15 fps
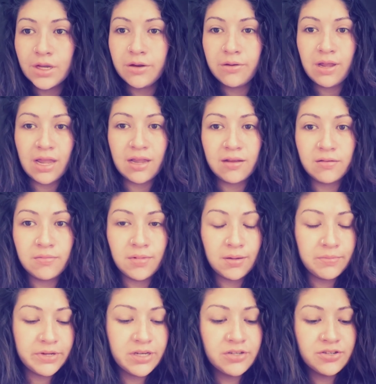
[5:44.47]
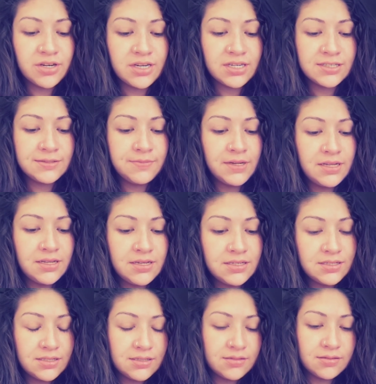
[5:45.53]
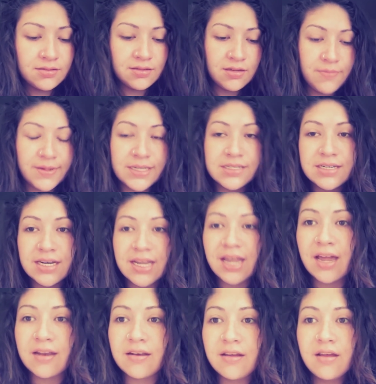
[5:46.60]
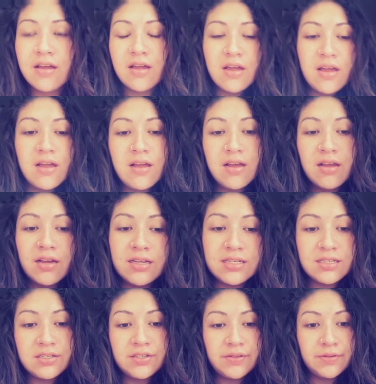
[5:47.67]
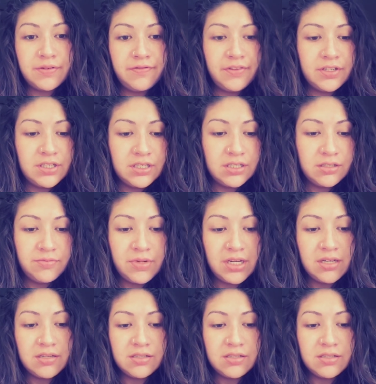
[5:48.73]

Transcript: Okay, I'm gonna try to explain this the best I can, because it's so confusing to me.